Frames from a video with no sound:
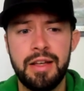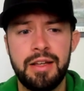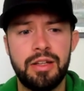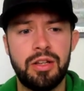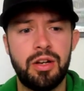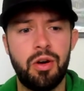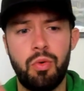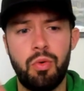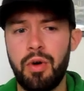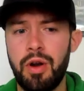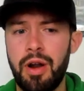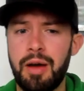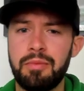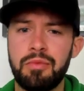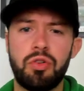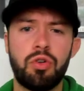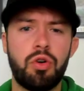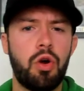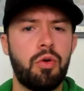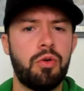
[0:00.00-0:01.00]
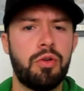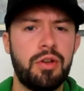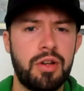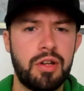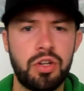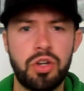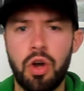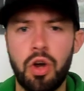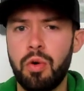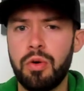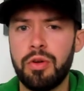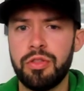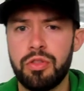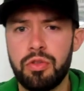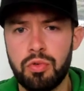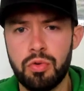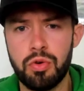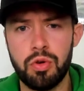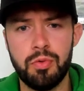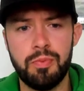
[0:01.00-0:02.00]
you know, what I'm growing and going
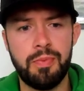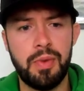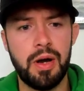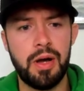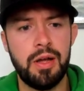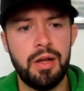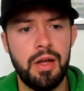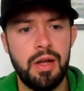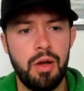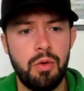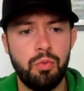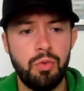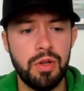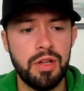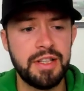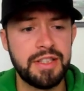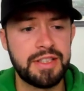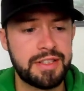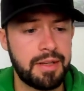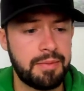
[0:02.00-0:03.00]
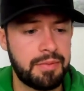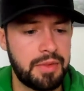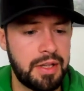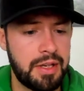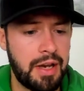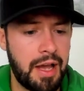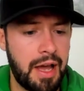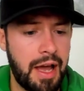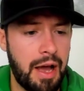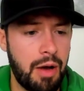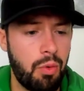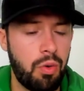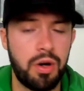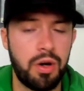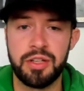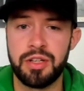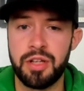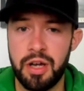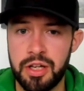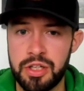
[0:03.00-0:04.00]
through, but really something that I want
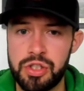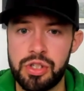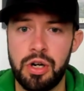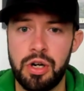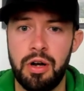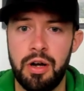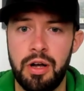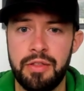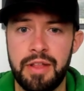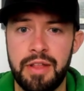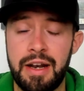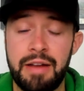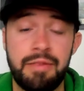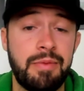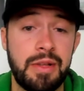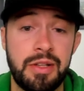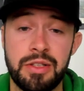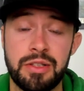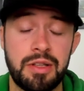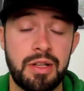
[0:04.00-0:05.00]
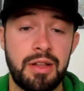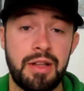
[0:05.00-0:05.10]
to touch on that I've been,